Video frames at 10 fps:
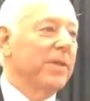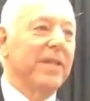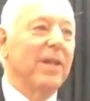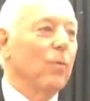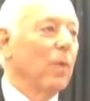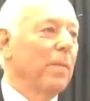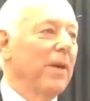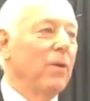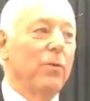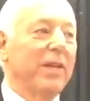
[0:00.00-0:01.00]
petite
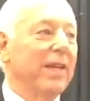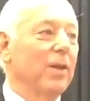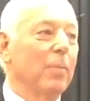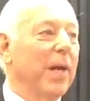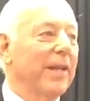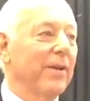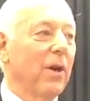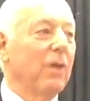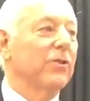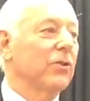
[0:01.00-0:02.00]
woman who didn't look pregnant at
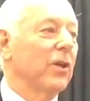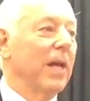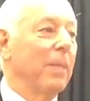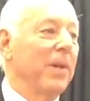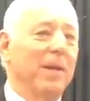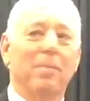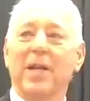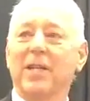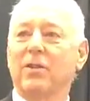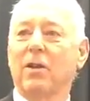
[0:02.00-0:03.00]
all, stood up, and the
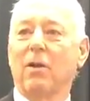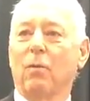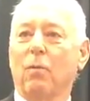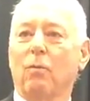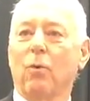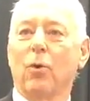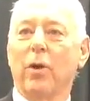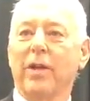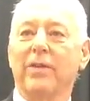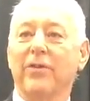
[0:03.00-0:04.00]
place
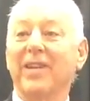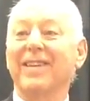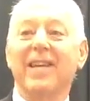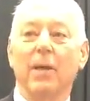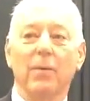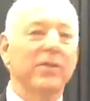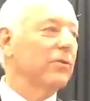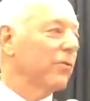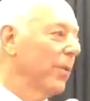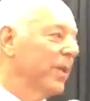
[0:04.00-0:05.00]
roared, and she didn't tell anyone she
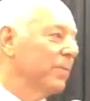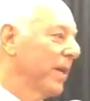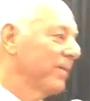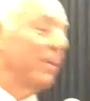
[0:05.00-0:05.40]
was 3 weeks pregnant